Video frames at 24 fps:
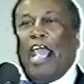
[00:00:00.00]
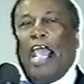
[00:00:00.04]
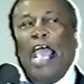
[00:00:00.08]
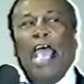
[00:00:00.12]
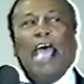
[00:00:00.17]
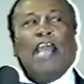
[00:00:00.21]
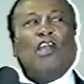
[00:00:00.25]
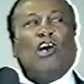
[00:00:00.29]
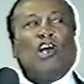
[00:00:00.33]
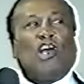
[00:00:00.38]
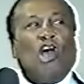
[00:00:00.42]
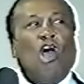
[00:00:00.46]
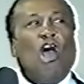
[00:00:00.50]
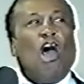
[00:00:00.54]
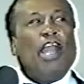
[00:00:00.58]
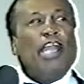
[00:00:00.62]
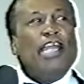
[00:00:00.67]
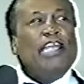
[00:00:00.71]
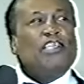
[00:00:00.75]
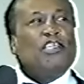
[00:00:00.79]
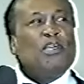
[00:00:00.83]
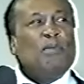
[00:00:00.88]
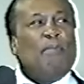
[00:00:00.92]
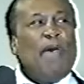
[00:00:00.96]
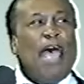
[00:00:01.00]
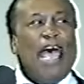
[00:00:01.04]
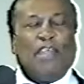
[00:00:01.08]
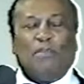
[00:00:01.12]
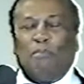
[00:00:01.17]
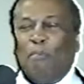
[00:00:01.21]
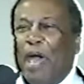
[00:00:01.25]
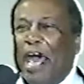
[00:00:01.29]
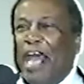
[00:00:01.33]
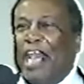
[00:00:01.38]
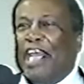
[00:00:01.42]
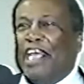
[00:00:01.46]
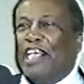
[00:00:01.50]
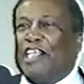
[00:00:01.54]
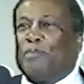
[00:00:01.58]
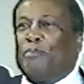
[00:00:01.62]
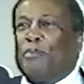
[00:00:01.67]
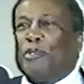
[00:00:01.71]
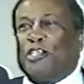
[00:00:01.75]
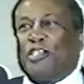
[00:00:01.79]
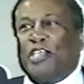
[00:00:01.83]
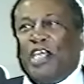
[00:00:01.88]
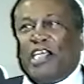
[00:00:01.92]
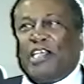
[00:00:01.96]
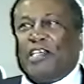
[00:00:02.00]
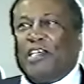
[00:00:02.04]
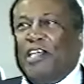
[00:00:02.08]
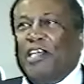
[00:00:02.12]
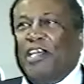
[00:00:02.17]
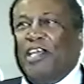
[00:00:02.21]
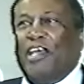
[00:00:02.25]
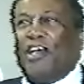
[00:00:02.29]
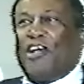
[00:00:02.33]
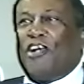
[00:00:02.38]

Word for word: And according to mathematics, particularly